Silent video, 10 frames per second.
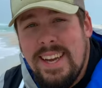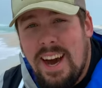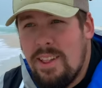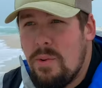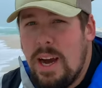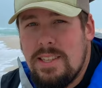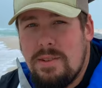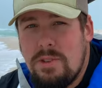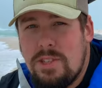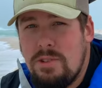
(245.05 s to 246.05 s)
Otherwise,
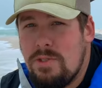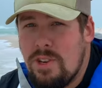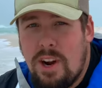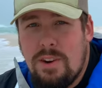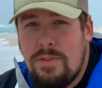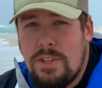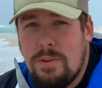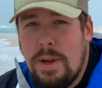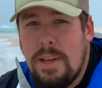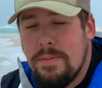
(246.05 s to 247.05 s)
I'm just using artificial
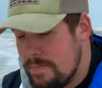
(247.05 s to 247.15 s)
bait.